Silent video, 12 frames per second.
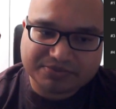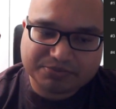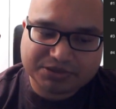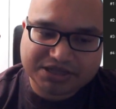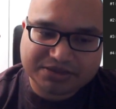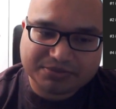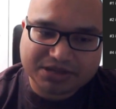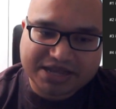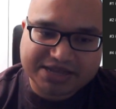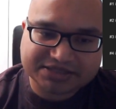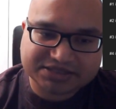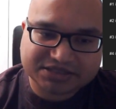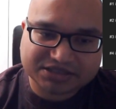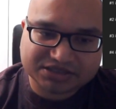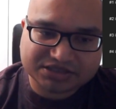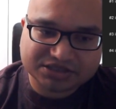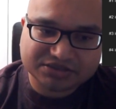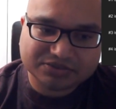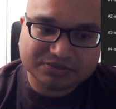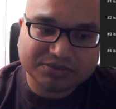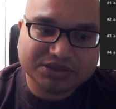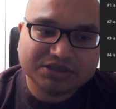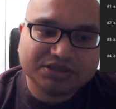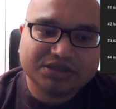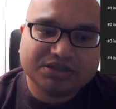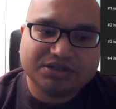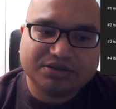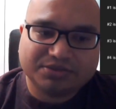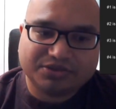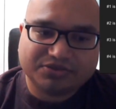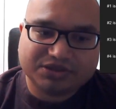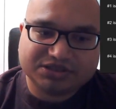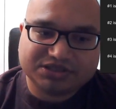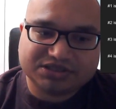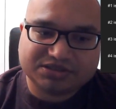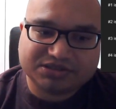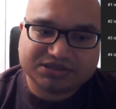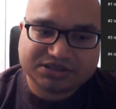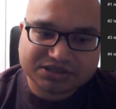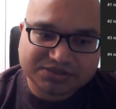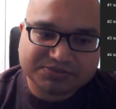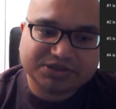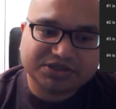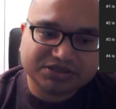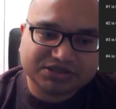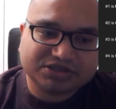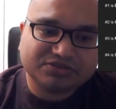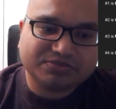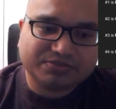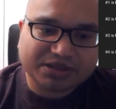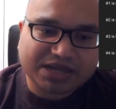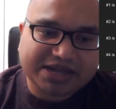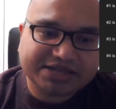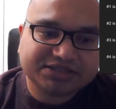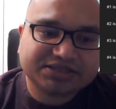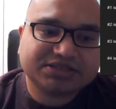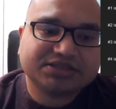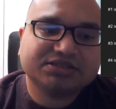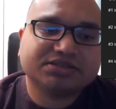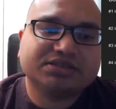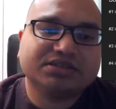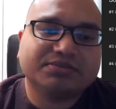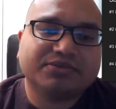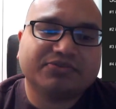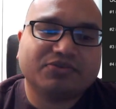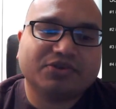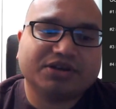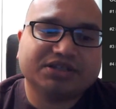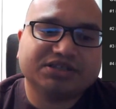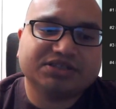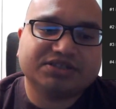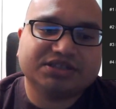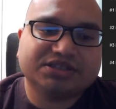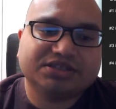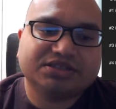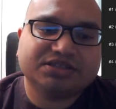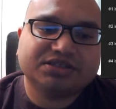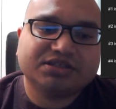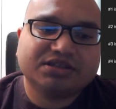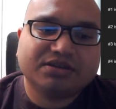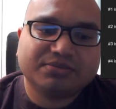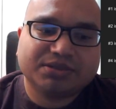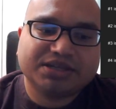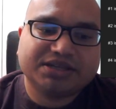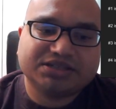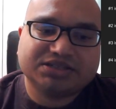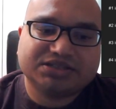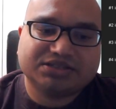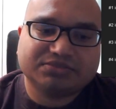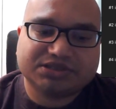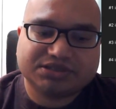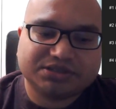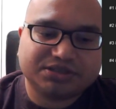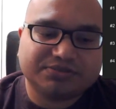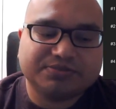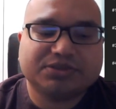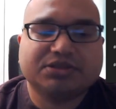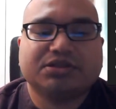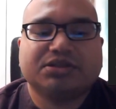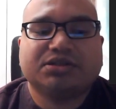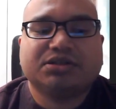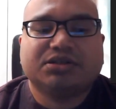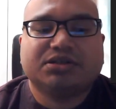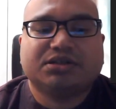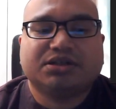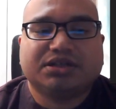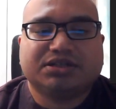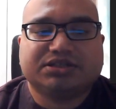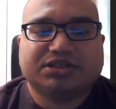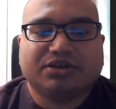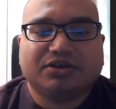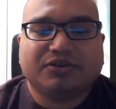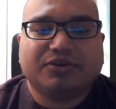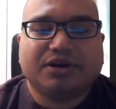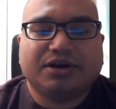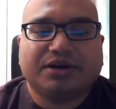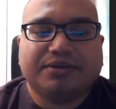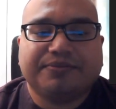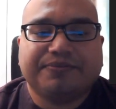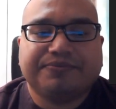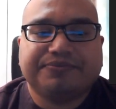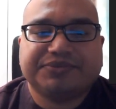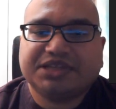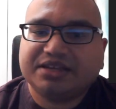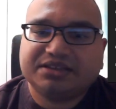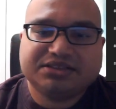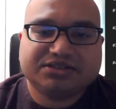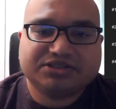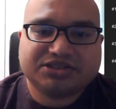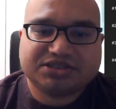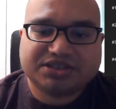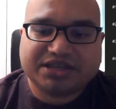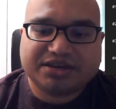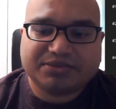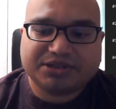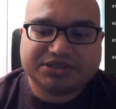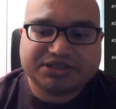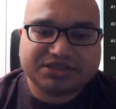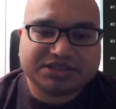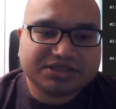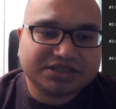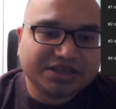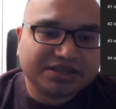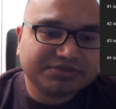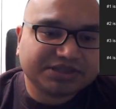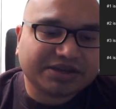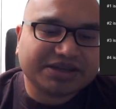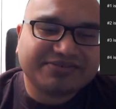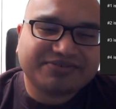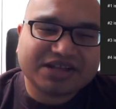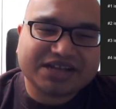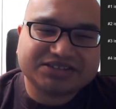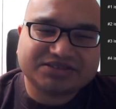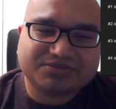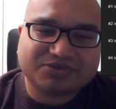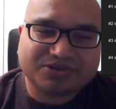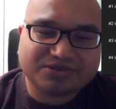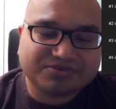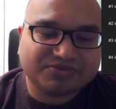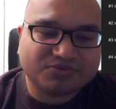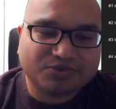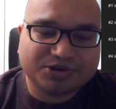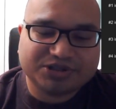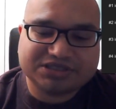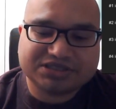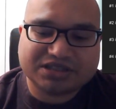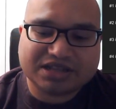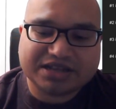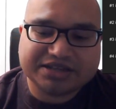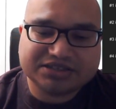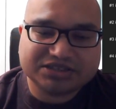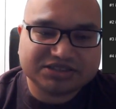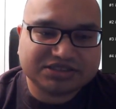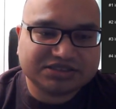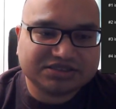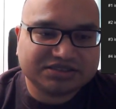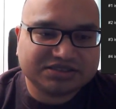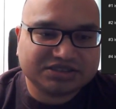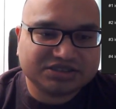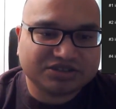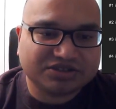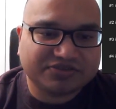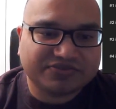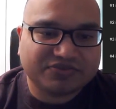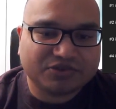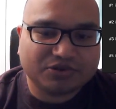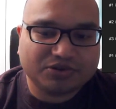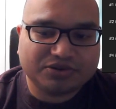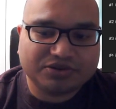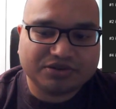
play blast consume. Number three is a sleep consume blast. Number four is the play consume sleep. And so, yeah, these are just the animalistic nicknames. I'm going to flash a more wordy slide just to show the full